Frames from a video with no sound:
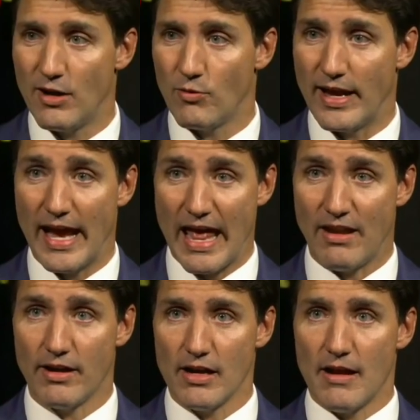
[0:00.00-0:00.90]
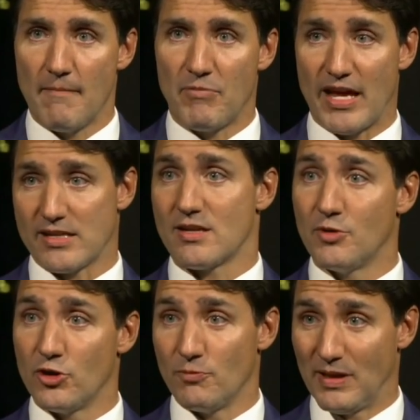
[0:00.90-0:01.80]
that way. And as
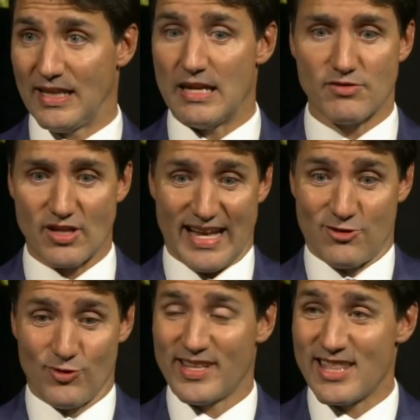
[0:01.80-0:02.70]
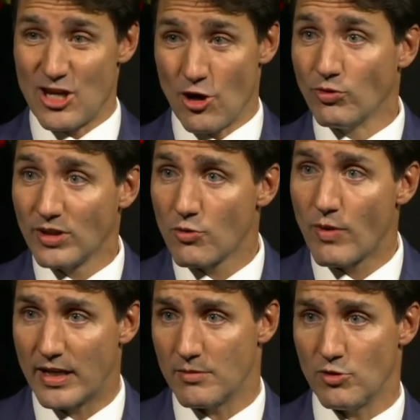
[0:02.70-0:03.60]
someone who believes that that's really the only
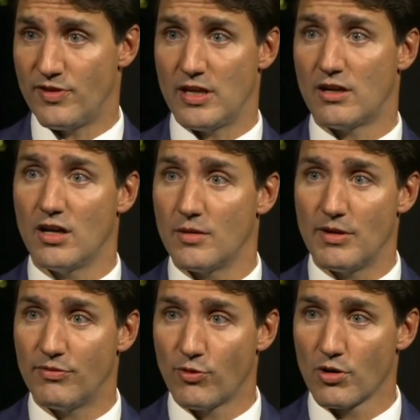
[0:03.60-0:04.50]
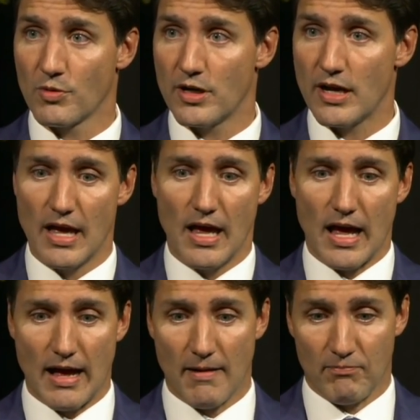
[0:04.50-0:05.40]
way to move the economy forward,
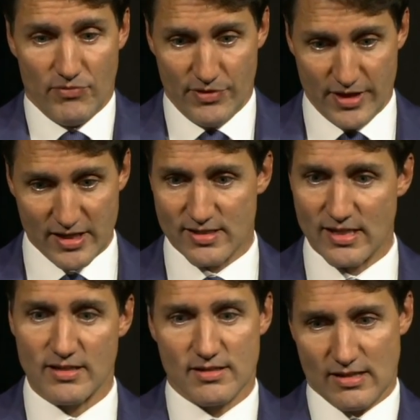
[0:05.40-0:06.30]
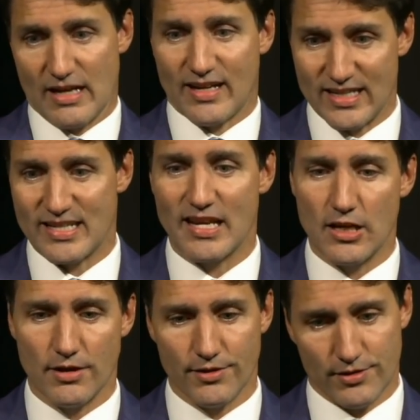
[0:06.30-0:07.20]
this is a
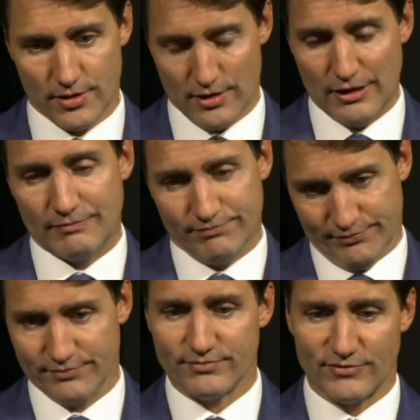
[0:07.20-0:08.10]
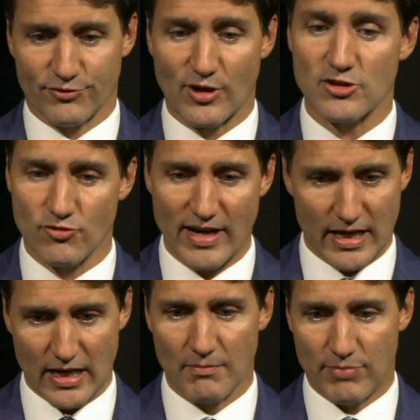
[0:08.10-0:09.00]
continued
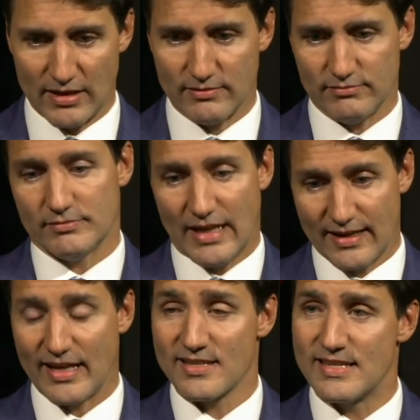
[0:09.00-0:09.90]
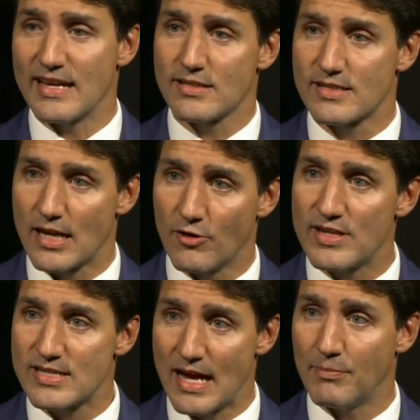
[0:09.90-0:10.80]
frustrating, but I guess,
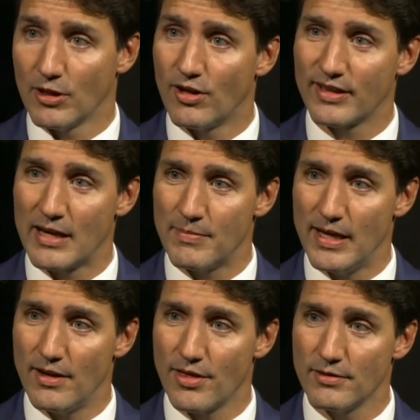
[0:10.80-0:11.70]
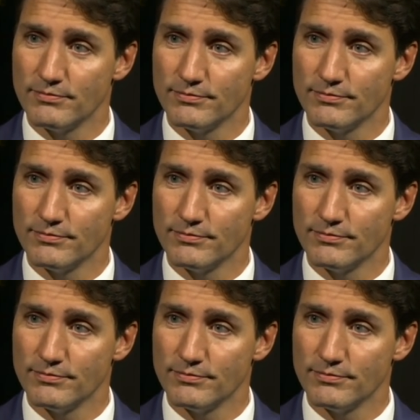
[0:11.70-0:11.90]
necessary step along that path.